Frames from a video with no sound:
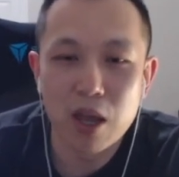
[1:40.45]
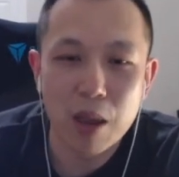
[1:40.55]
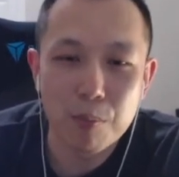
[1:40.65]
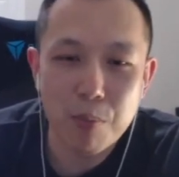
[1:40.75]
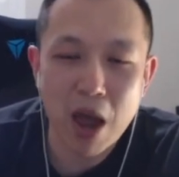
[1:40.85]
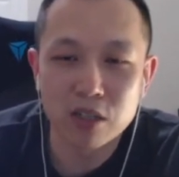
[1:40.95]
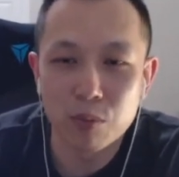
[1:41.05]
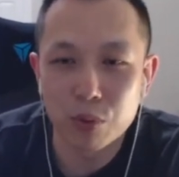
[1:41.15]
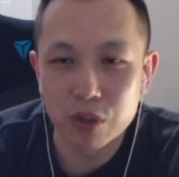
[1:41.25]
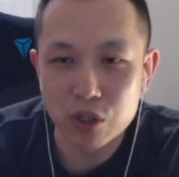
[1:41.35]
And backed
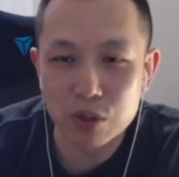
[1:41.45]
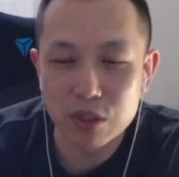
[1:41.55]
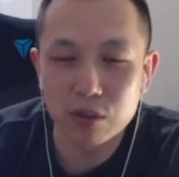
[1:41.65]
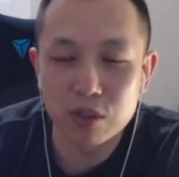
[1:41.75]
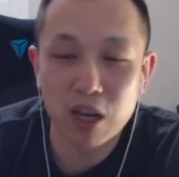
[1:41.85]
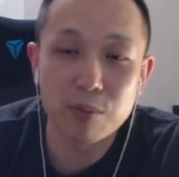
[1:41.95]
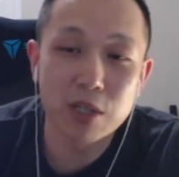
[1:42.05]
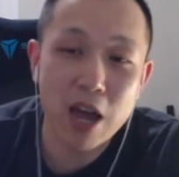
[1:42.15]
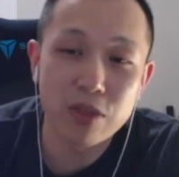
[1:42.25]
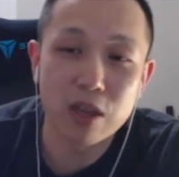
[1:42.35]
up with the 2 steel types,
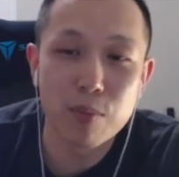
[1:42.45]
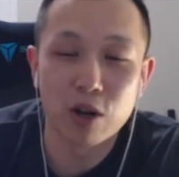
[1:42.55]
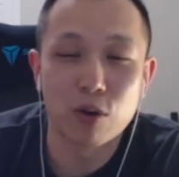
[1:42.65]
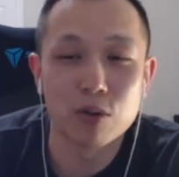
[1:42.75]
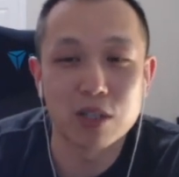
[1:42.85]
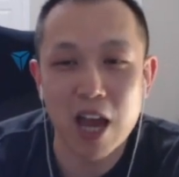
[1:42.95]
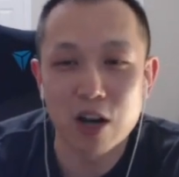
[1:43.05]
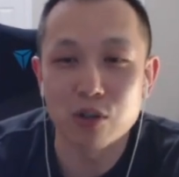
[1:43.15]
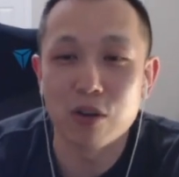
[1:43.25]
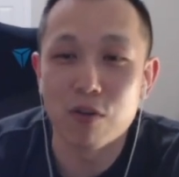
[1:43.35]
I think Metagross is
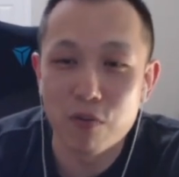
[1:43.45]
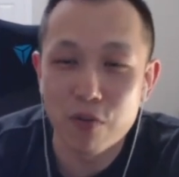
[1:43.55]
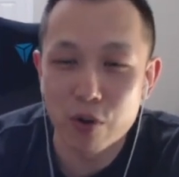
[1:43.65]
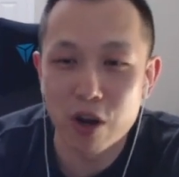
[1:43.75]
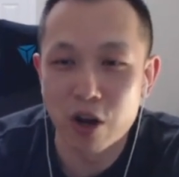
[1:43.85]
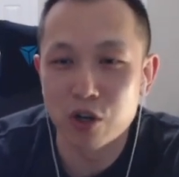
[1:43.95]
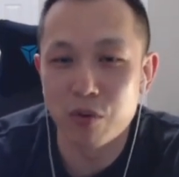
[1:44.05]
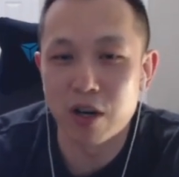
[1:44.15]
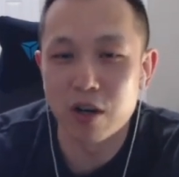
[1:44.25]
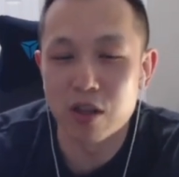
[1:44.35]
actually very
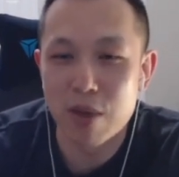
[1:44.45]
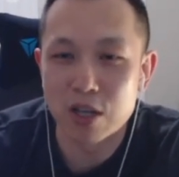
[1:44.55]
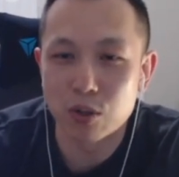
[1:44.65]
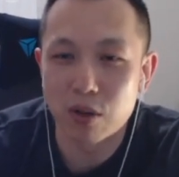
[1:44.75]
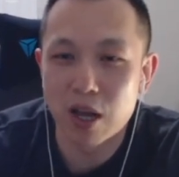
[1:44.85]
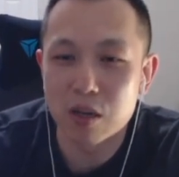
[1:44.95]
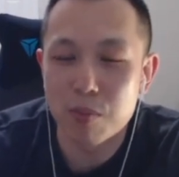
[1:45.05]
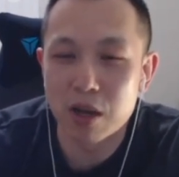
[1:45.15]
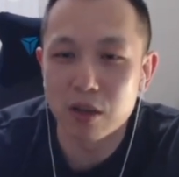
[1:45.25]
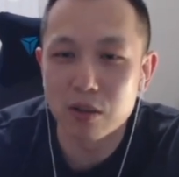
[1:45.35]
underrated in the Master Classic
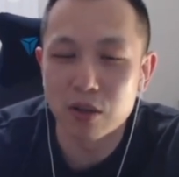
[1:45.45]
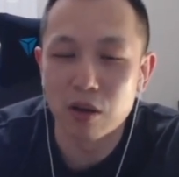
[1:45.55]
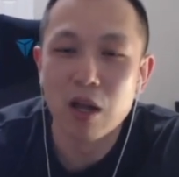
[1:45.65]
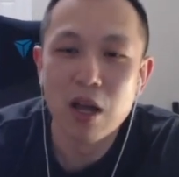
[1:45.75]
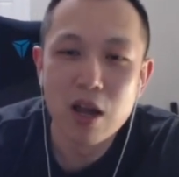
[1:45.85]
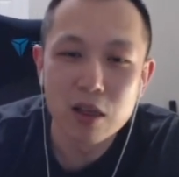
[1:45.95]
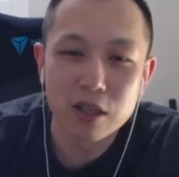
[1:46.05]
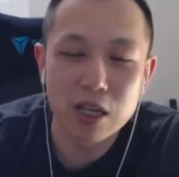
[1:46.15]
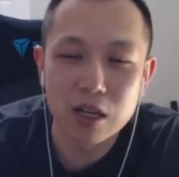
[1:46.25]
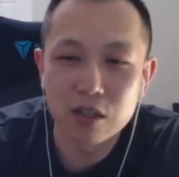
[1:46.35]
meta. So
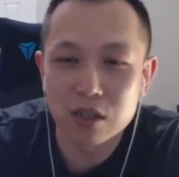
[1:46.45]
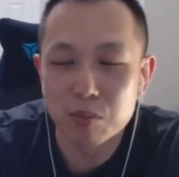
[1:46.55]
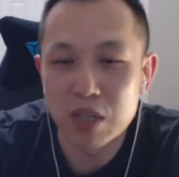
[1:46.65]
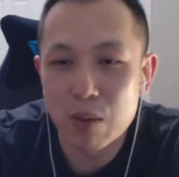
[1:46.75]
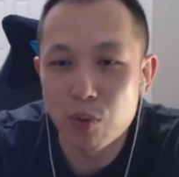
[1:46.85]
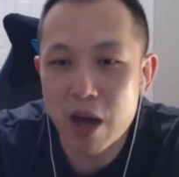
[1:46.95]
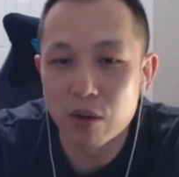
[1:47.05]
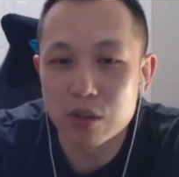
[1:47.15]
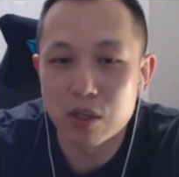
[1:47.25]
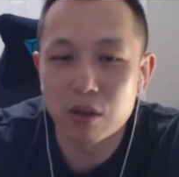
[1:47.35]
let's get into some sample
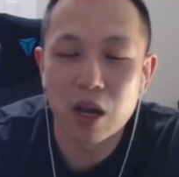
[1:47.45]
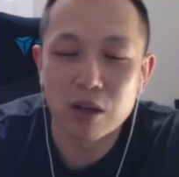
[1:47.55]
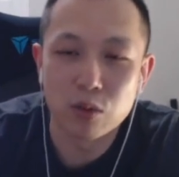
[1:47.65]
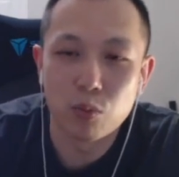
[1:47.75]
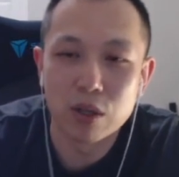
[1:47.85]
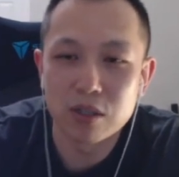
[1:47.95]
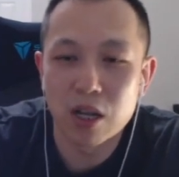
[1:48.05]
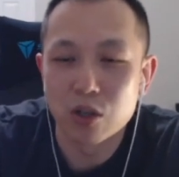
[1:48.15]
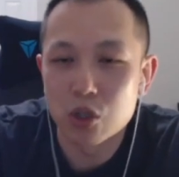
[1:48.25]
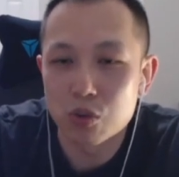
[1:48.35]
battles here. I did one set
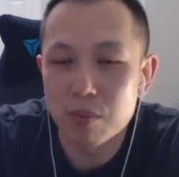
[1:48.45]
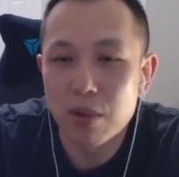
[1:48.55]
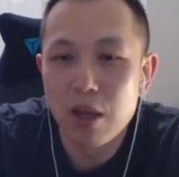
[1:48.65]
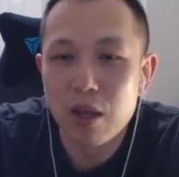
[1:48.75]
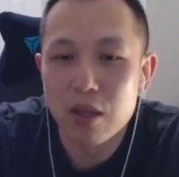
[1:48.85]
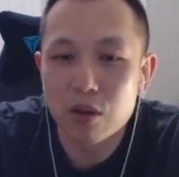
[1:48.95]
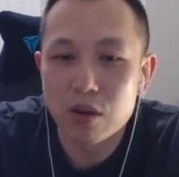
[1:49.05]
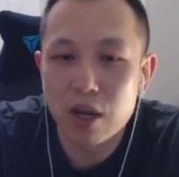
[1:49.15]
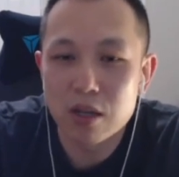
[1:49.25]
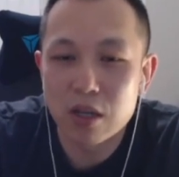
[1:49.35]
on stream the other
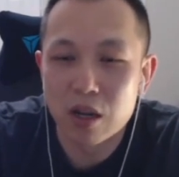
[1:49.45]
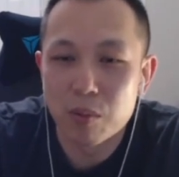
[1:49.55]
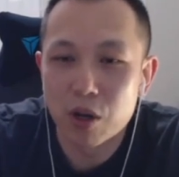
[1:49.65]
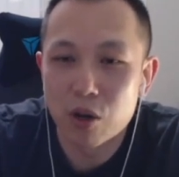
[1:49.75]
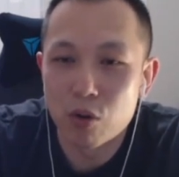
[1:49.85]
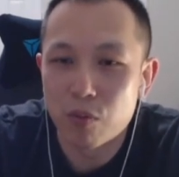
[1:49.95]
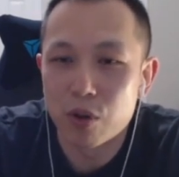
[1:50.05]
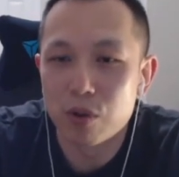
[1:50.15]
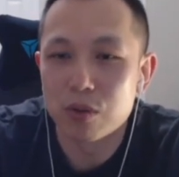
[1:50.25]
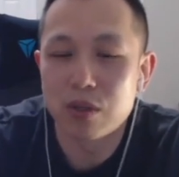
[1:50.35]
night, and I'm going to go over
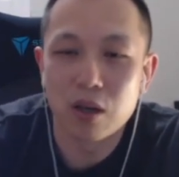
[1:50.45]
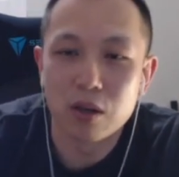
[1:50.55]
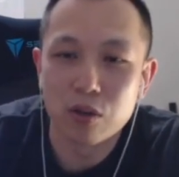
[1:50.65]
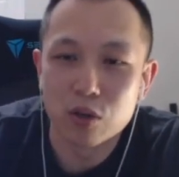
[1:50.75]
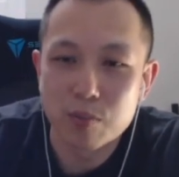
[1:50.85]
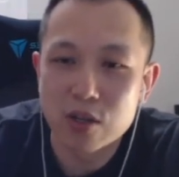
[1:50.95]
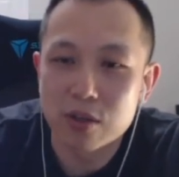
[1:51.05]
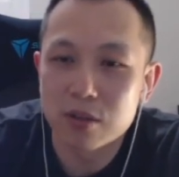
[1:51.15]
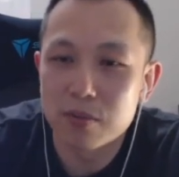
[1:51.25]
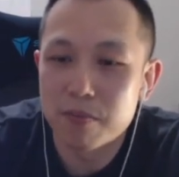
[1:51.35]
those matches.